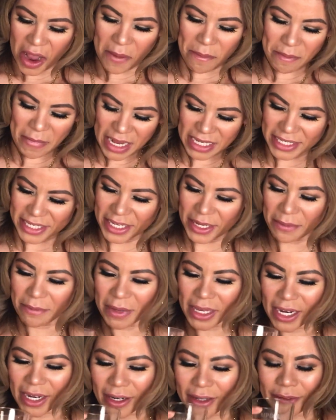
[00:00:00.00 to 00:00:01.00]
Mexican
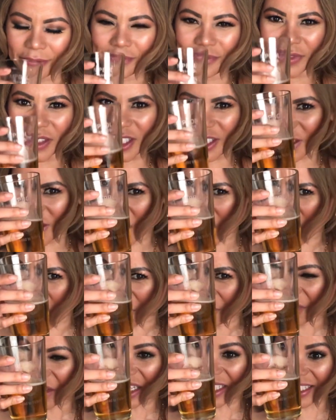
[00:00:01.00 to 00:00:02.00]
beer. So,
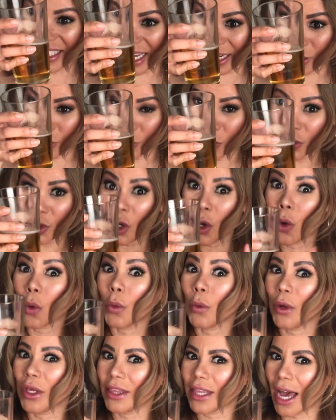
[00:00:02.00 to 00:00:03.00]
salud
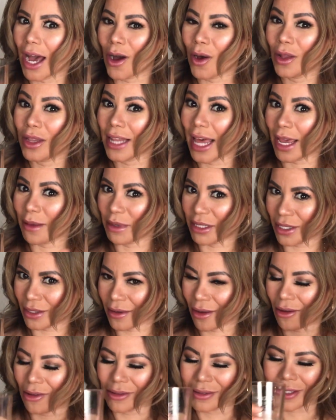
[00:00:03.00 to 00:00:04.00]
without lime and
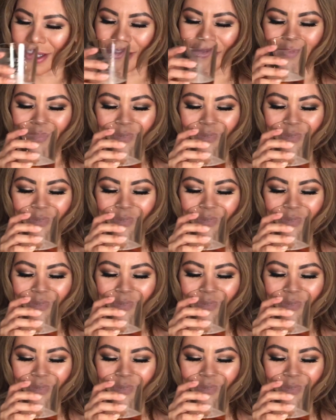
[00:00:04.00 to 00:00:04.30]
salt.